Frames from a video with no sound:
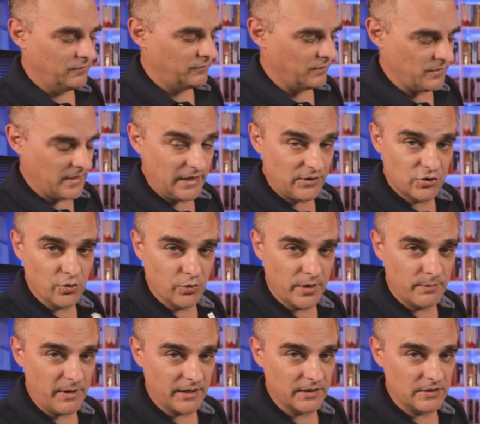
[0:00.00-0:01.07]
So in that
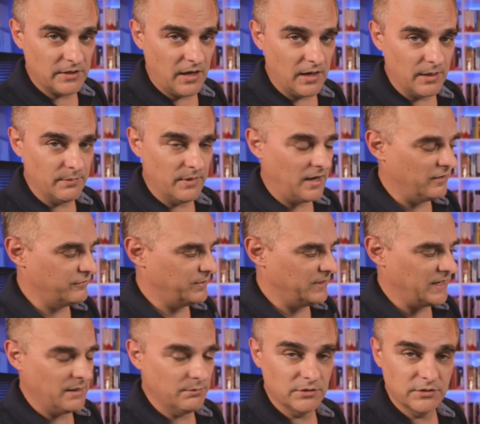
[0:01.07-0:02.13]
short amount of time, I've
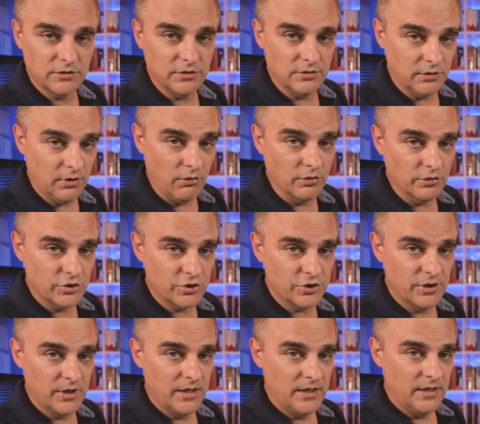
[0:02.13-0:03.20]
been able to
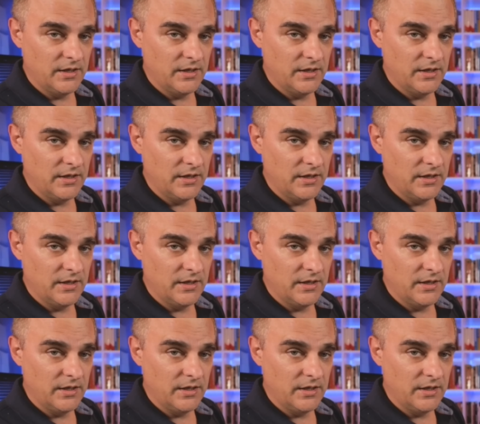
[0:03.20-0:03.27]
launch